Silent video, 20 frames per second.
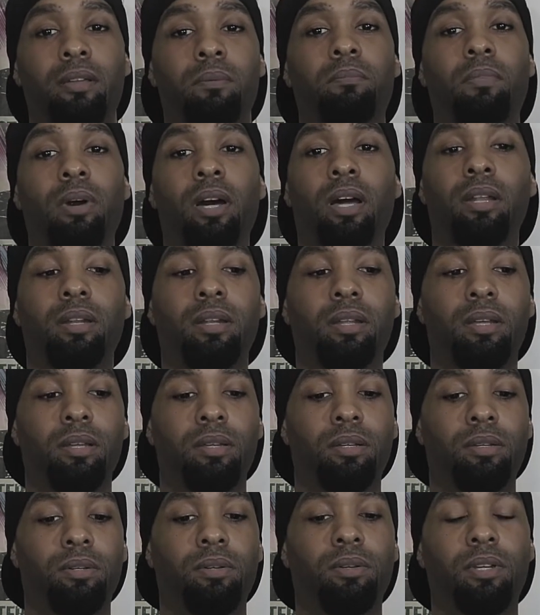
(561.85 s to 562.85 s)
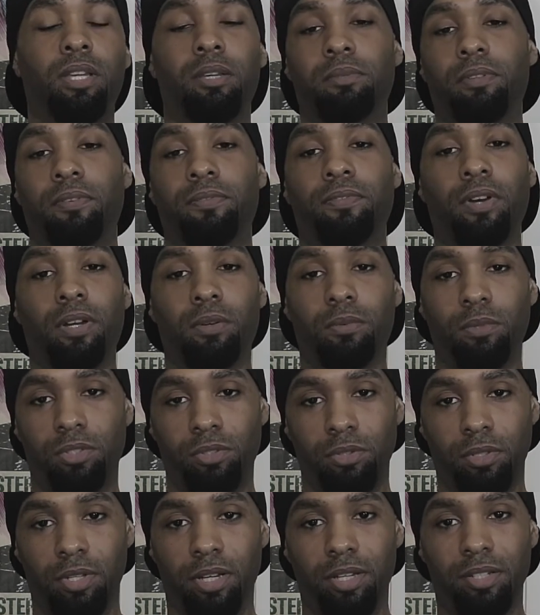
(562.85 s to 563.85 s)
But who gives a fuck what
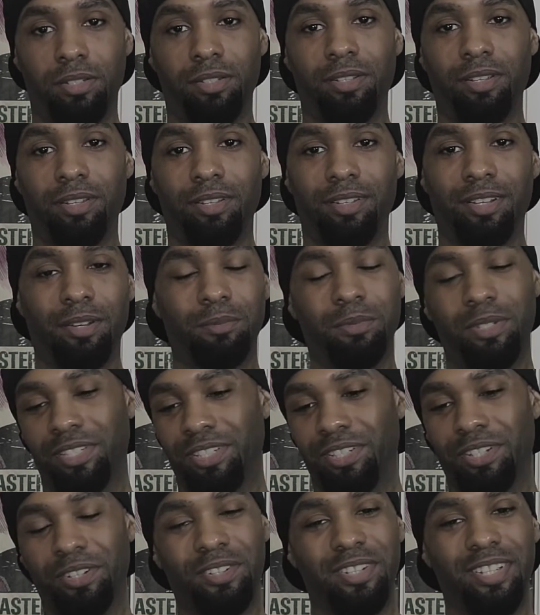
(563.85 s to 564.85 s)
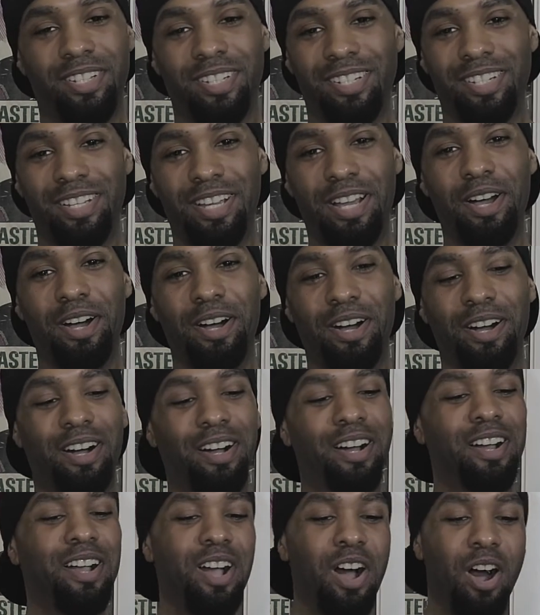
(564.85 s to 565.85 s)
you guys think? I'm just
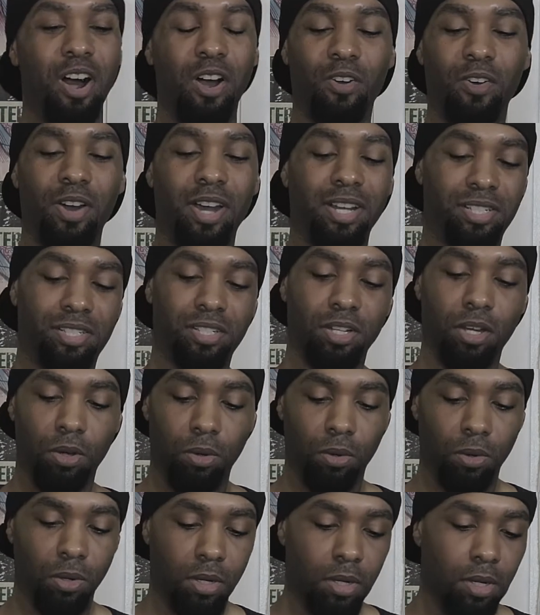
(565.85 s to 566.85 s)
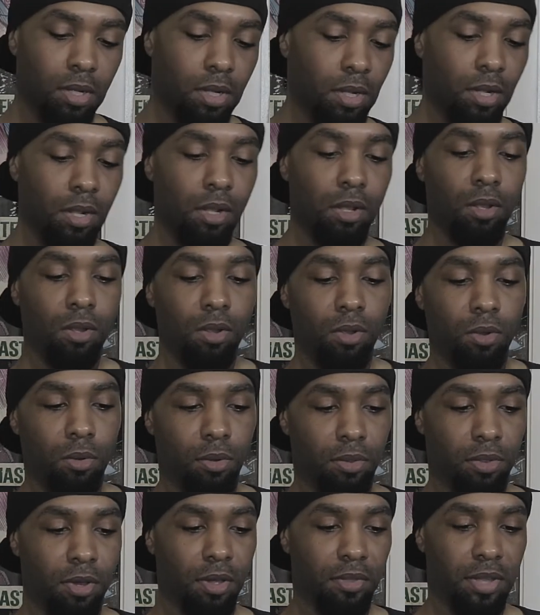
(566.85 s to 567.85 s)
joking. Alright, so
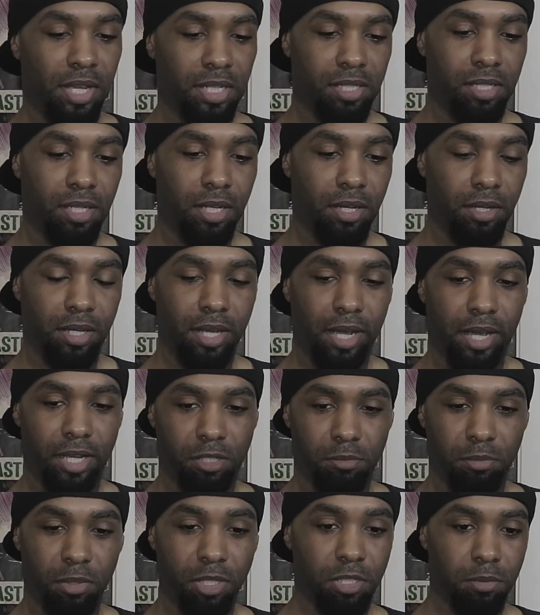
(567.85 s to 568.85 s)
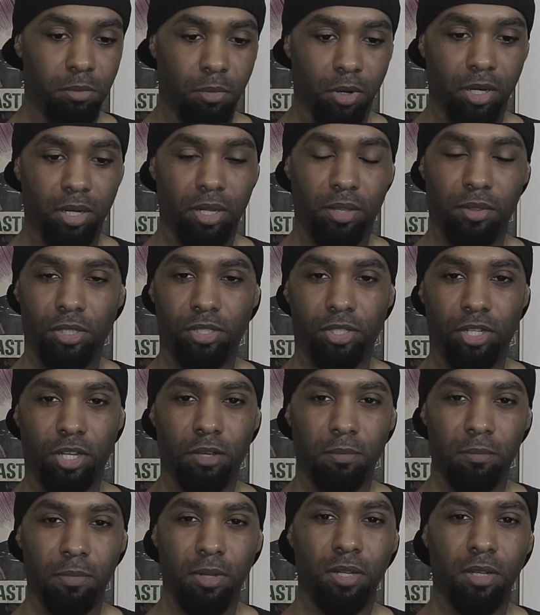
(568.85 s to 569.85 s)
with all that said, you guys be smart in the
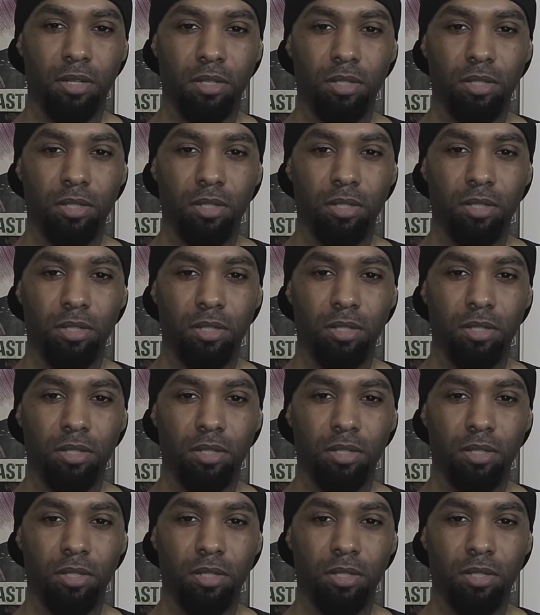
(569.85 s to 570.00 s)
gym.